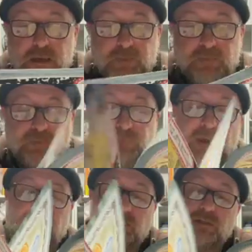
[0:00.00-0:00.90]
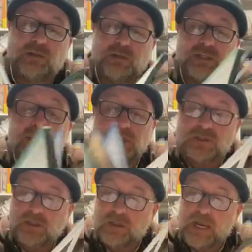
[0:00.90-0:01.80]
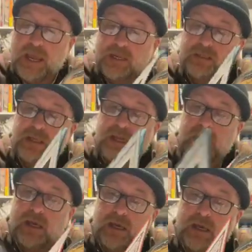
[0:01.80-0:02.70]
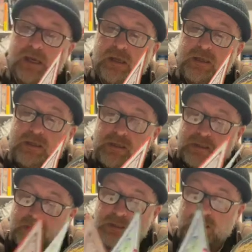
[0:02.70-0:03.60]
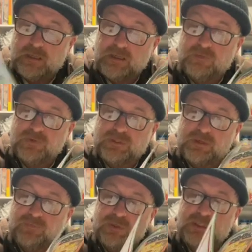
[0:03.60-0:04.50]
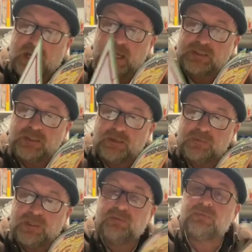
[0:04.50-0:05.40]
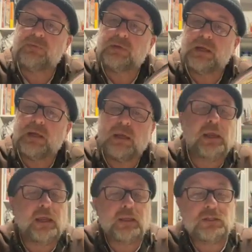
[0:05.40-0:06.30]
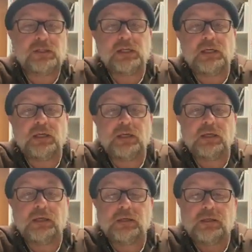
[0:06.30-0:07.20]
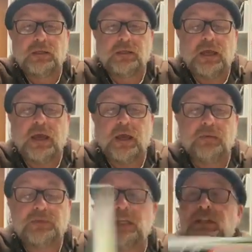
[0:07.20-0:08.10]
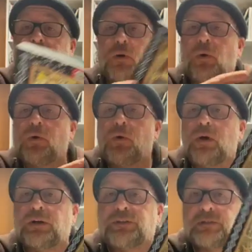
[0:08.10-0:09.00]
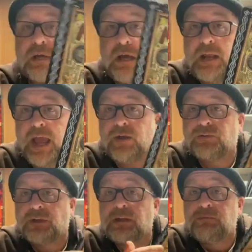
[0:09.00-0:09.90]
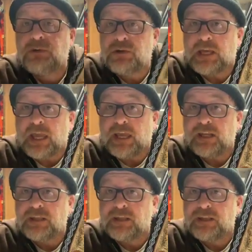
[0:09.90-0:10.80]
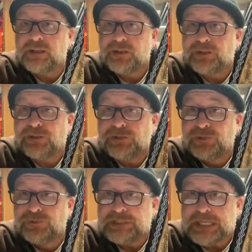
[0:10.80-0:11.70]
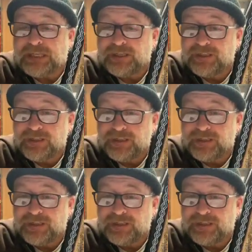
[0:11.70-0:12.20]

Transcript: professor or teacher at the University of Wisconsin, I believe. And she teaches a whole course on how to communicate using